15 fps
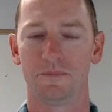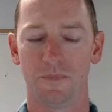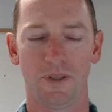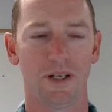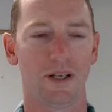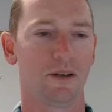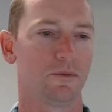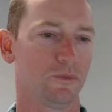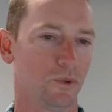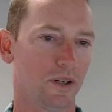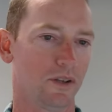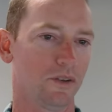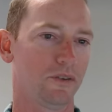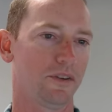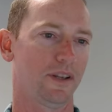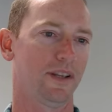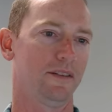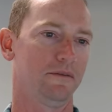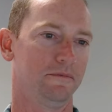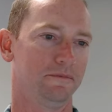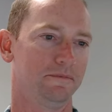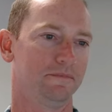Yeah, well said
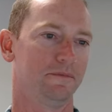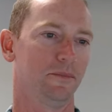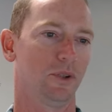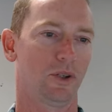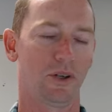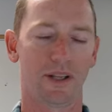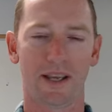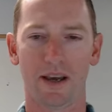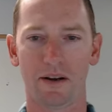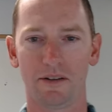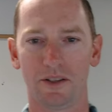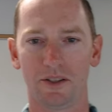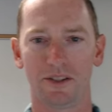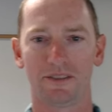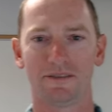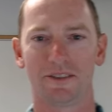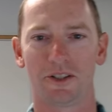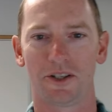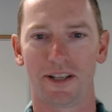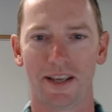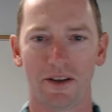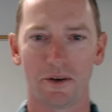learning how to learn,
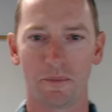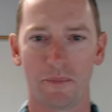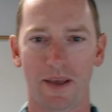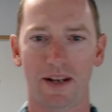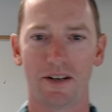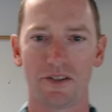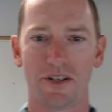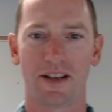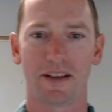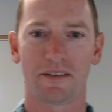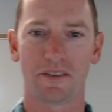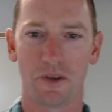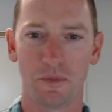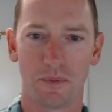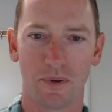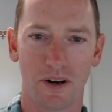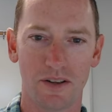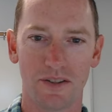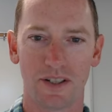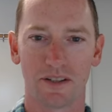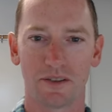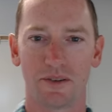learning how to manage and execute
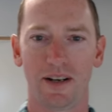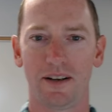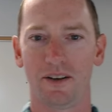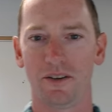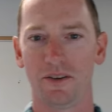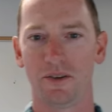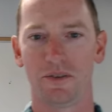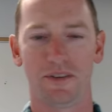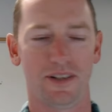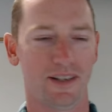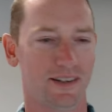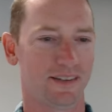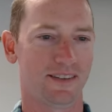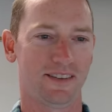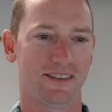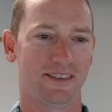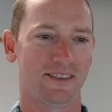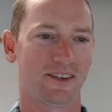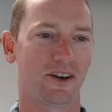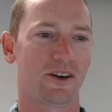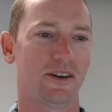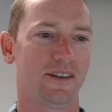projects, right? All those things
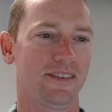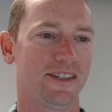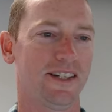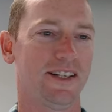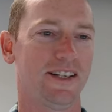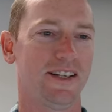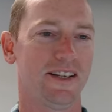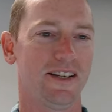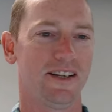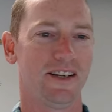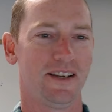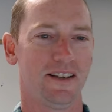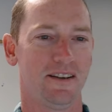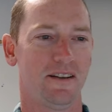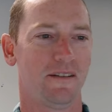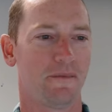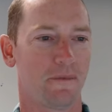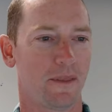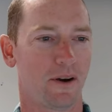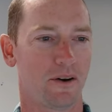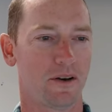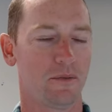are hard
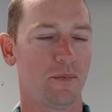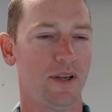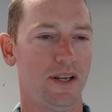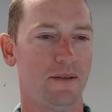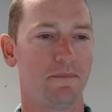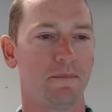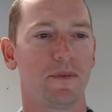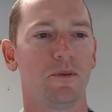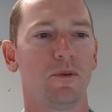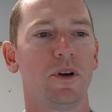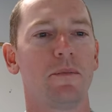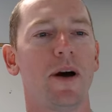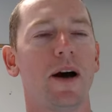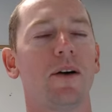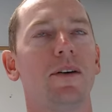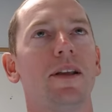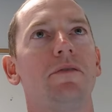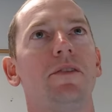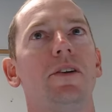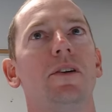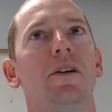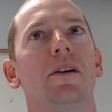hard to beat. What about
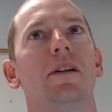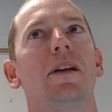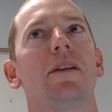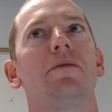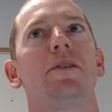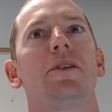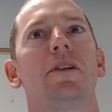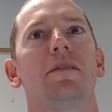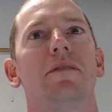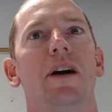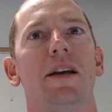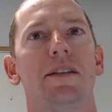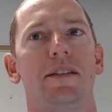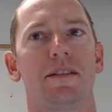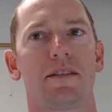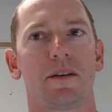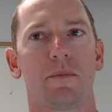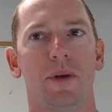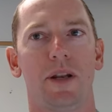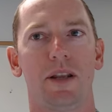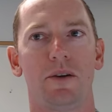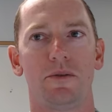if you're if you're advising
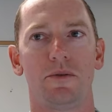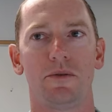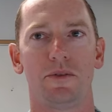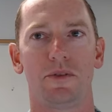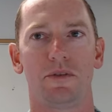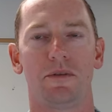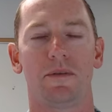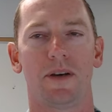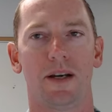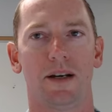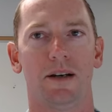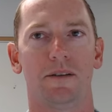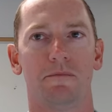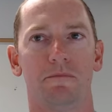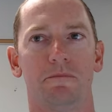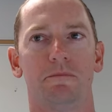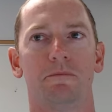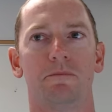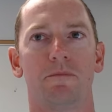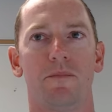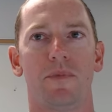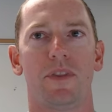somebody who's um,
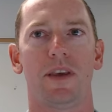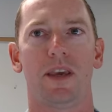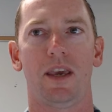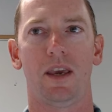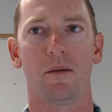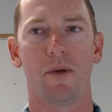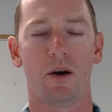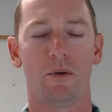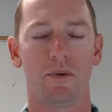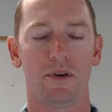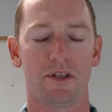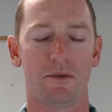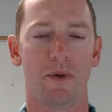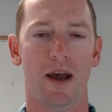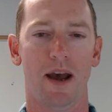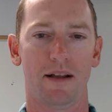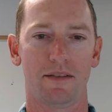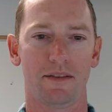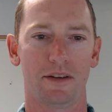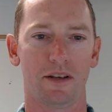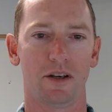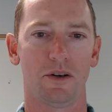thinking about which
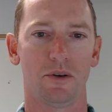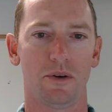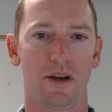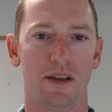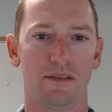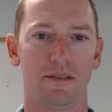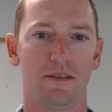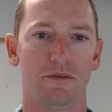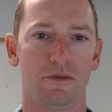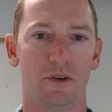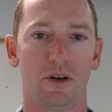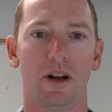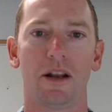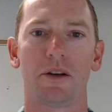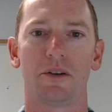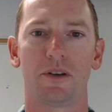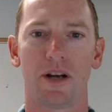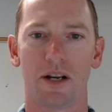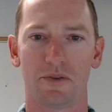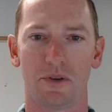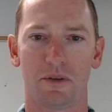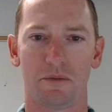path to go at, for an
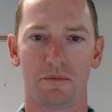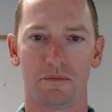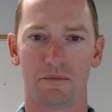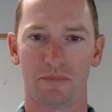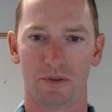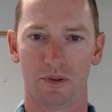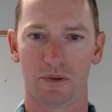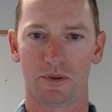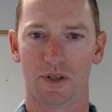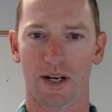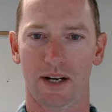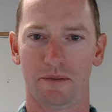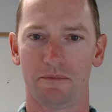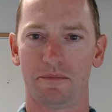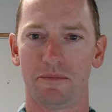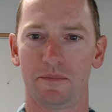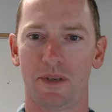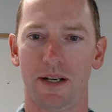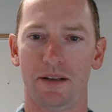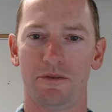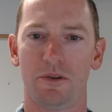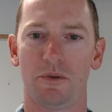undergraduate program,
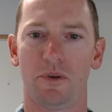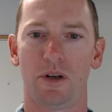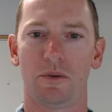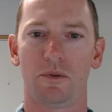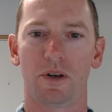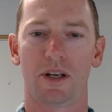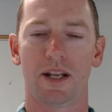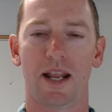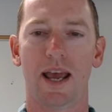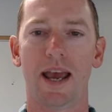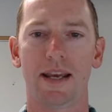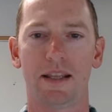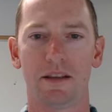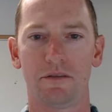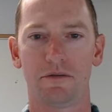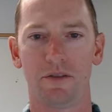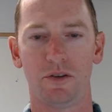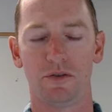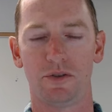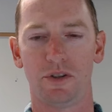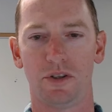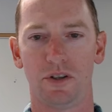right? If you want to work in ag in the
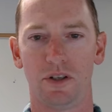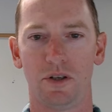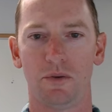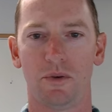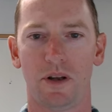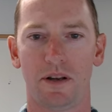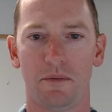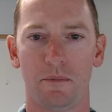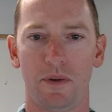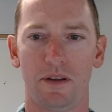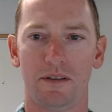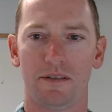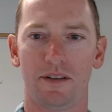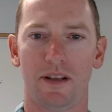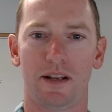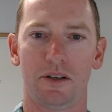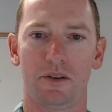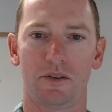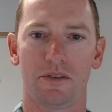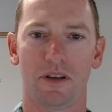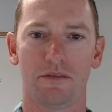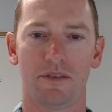future, you want to be setting
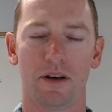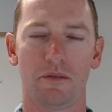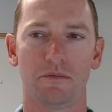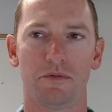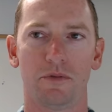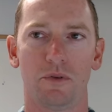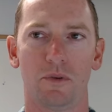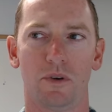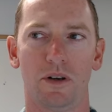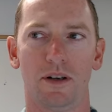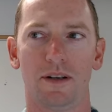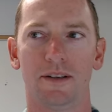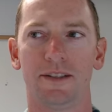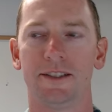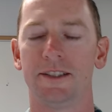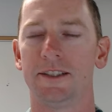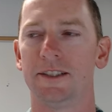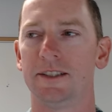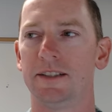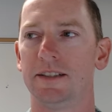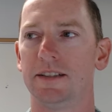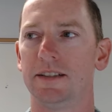yourself up for
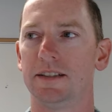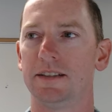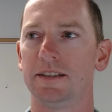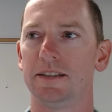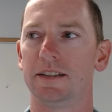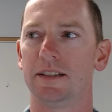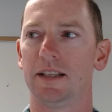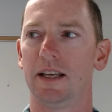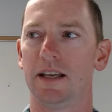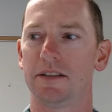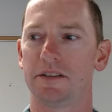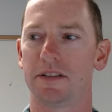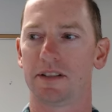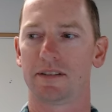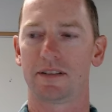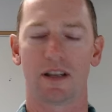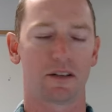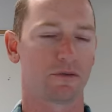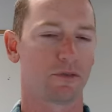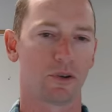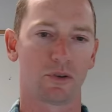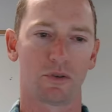a
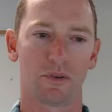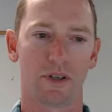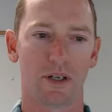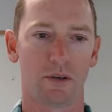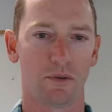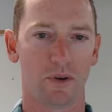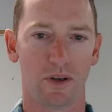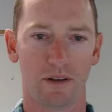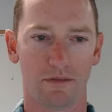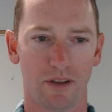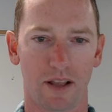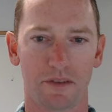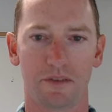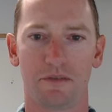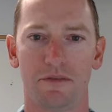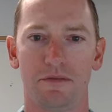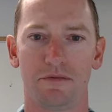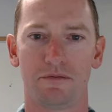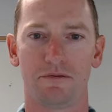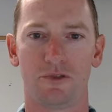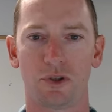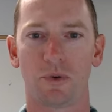successful career where you have lots of
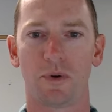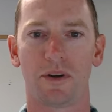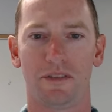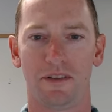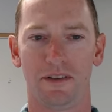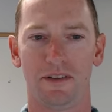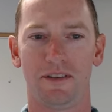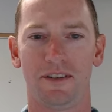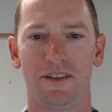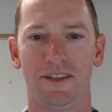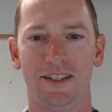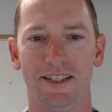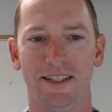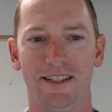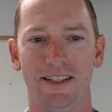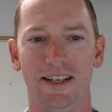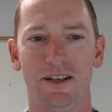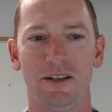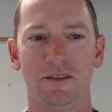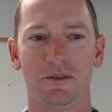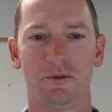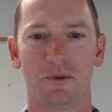choices
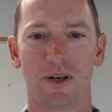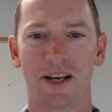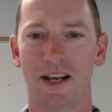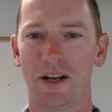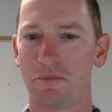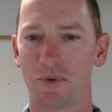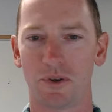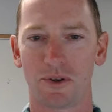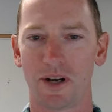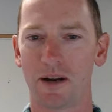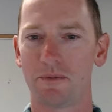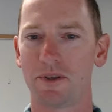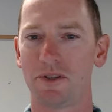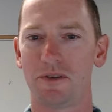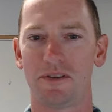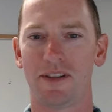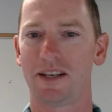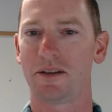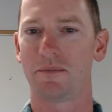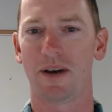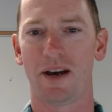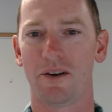what kind of program would you
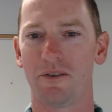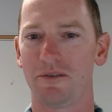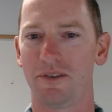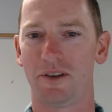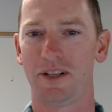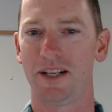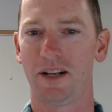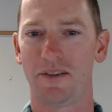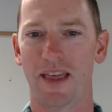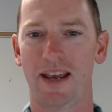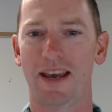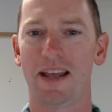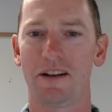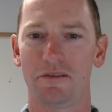think about for you know that kind of